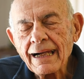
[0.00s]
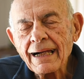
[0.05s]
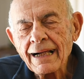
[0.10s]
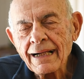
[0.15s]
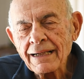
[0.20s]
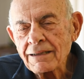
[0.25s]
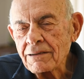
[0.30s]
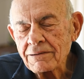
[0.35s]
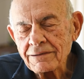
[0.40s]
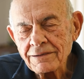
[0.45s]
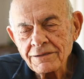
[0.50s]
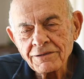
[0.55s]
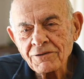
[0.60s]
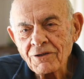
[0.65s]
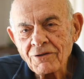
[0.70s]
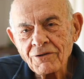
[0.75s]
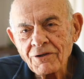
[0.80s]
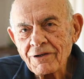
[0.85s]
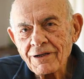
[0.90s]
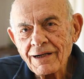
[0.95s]

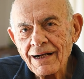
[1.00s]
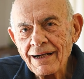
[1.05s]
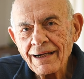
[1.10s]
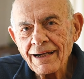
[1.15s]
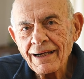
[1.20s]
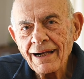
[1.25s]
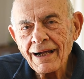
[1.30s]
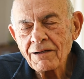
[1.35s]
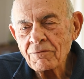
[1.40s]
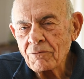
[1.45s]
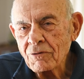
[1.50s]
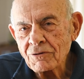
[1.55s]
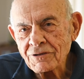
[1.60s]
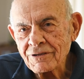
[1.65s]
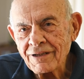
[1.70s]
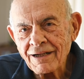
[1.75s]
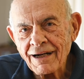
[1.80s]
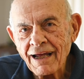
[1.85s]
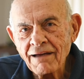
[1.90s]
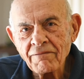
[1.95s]
I was
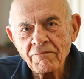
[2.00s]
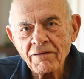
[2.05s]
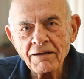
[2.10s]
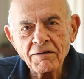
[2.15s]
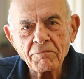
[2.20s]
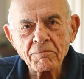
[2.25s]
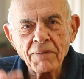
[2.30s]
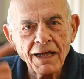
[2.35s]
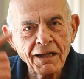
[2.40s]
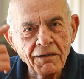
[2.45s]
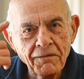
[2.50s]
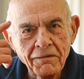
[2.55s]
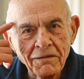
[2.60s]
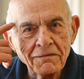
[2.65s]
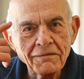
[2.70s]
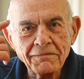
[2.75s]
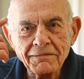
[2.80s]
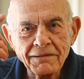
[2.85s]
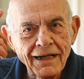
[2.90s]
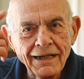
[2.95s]
driving
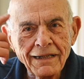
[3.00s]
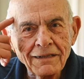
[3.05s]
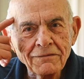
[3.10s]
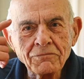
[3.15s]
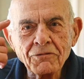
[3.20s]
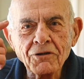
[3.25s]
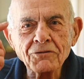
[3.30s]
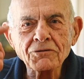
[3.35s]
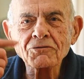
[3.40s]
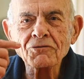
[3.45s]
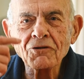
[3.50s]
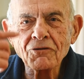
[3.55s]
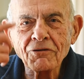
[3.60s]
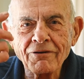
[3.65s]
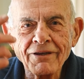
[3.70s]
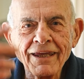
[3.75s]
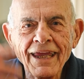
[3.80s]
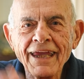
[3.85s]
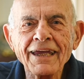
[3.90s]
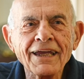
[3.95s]
I was not
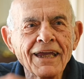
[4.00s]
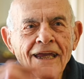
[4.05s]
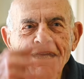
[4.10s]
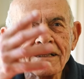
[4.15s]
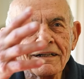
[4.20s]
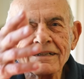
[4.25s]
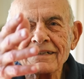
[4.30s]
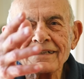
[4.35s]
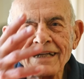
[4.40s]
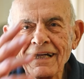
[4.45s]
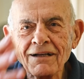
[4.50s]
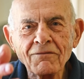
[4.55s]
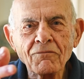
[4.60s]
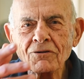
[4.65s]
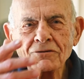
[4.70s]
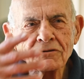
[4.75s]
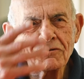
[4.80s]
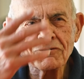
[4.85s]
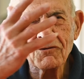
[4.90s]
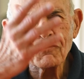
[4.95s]
thinking, I
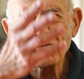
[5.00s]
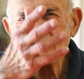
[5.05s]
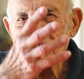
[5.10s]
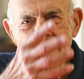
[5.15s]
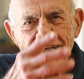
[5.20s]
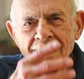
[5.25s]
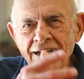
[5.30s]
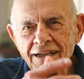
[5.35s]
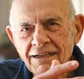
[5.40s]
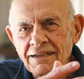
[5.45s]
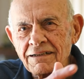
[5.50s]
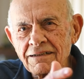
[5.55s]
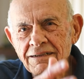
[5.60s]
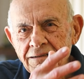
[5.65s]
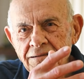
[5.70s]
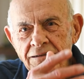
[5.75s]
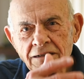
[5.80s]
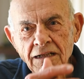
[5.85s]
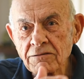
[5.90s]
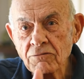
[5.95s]
was
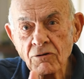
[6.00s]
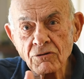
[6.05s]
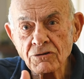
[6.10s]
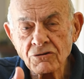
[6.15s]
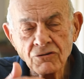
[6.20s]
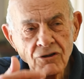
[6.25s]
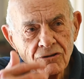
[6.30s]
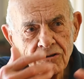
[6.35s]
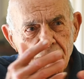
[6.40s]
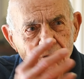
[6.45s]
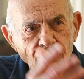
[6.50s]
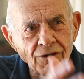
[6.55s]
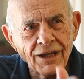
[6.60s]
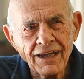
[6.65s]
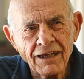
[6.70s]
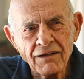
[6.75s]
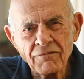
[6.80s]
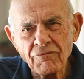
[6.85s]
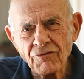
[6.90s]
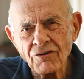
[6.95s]
not looking
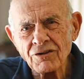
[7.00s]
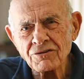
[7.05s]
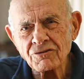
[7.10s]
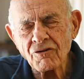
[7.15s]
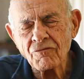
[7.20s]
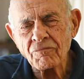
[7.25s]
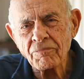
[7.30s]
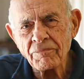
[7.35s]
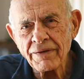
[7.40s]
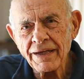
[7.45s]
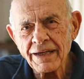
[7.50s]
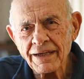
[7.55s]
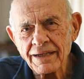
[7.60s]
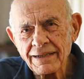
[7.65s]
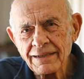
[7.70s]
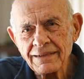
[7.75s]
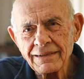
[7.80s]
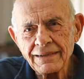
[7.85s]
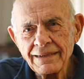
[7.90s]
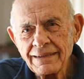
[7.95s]
in front of me.
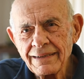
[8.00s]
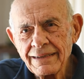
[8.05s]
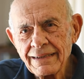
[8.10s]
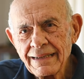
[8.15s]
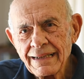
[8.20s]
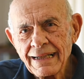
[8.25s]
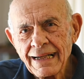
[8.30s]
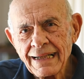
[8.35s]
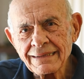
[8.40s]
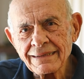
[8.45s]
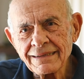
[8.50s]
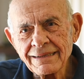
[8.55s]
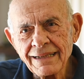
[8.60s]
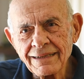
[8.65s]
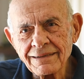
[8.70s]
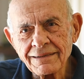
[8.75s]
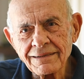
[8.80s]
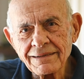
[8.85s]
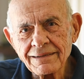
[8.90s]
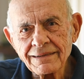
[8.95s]
And
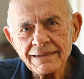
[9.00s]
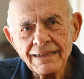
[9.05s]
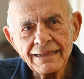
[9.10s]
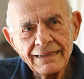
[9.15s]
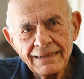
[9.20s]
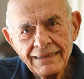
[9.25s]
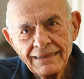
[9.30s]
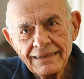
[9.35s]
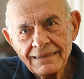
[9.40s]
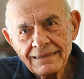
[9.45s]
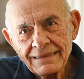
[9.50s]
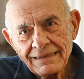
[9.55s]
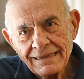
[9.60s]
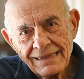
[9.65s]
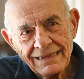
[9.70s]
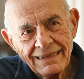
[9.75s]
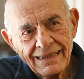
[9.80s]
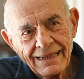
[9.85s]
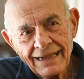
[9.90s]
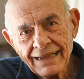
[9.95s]
then
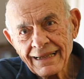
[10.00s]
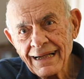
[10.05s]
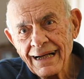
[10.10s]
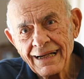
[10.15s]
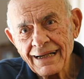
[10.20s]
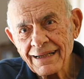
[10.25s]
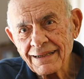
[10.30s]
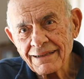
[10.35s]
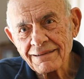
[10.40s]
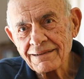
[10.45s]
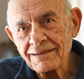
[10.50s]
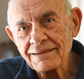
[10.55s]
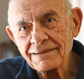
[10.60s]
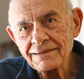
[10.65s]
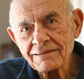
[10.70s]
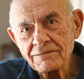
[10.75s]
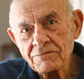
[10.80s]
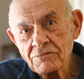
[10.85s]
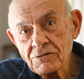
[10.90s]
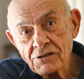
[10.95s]
a car
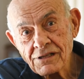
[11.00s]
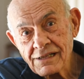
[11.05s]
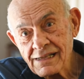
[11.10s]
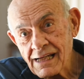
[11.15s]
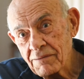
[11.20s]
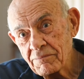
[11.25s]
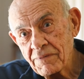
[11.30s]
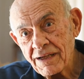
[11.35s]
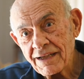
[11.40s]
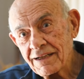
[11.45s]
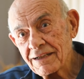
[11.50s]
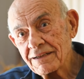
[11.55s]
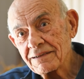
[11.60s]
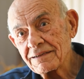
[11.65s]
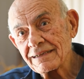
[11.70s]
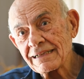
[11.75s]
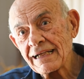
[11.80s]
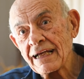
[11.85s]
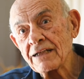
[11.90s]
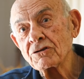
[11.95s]
was coming.
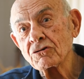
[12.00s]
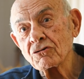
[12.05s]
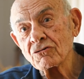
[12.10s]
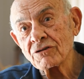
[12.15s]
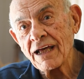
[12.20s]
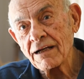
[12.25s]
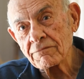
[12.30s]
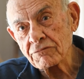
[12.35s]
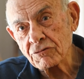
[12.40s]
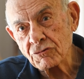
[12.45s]
I should have